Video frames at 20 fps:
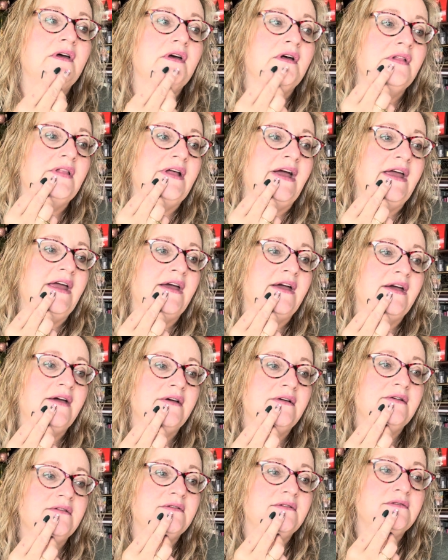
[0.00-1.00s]
like
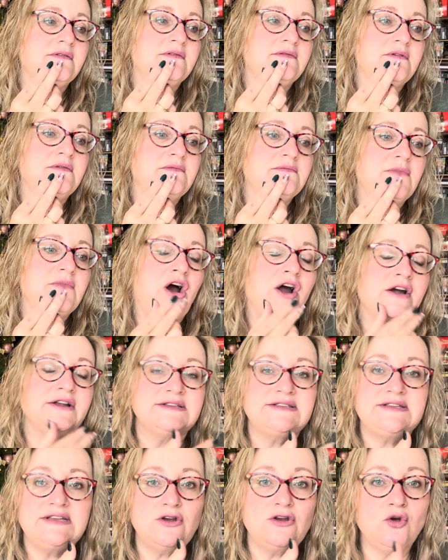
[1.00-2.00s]

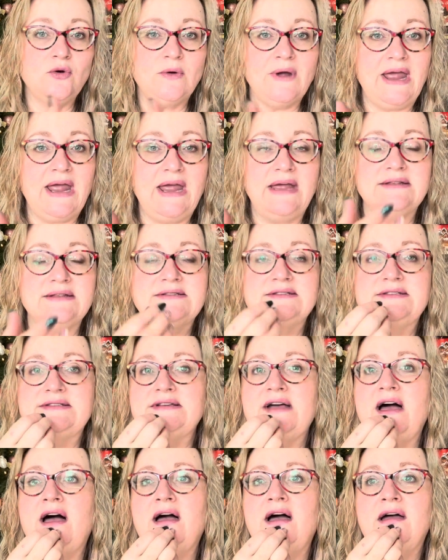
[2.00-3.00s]
artisan grains,
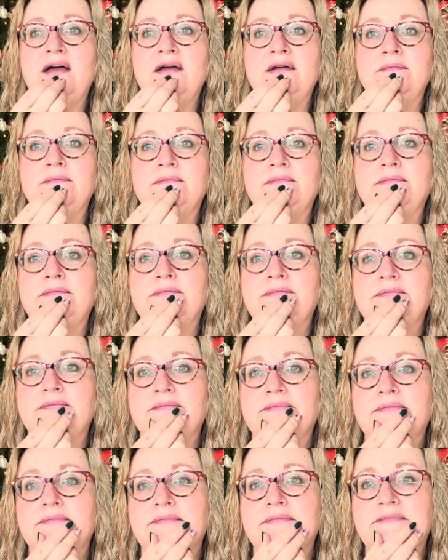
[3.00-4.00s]

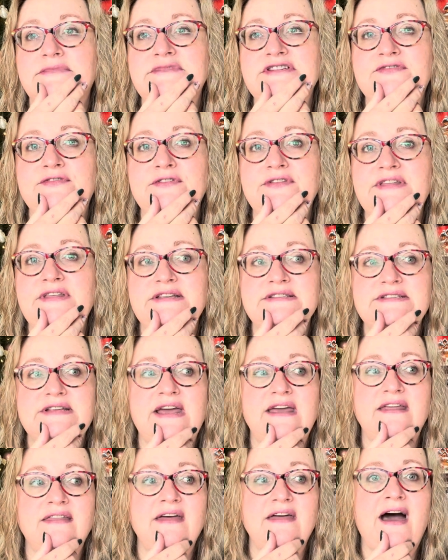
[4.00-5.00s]
different things
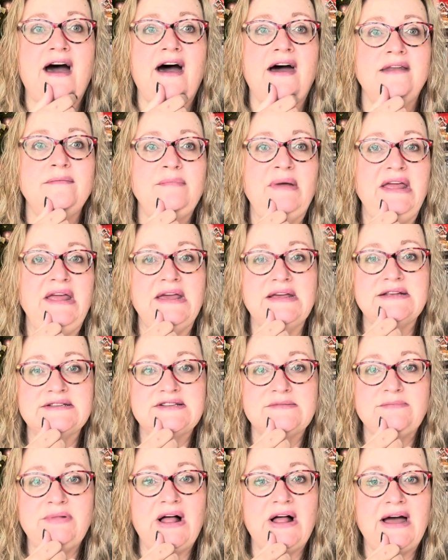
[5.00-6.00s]
like that, baking
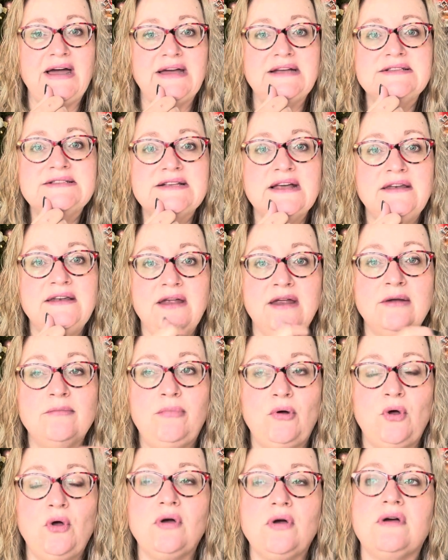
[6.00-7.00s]
supplies, and in
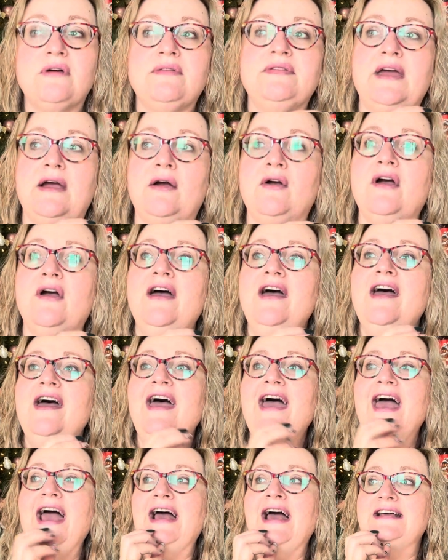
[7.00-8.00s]
bulk there.
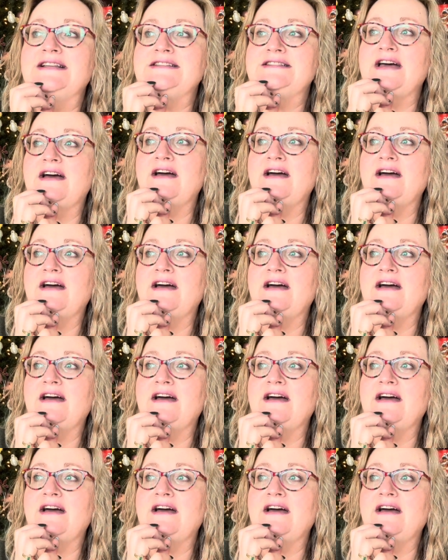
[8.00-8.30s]
And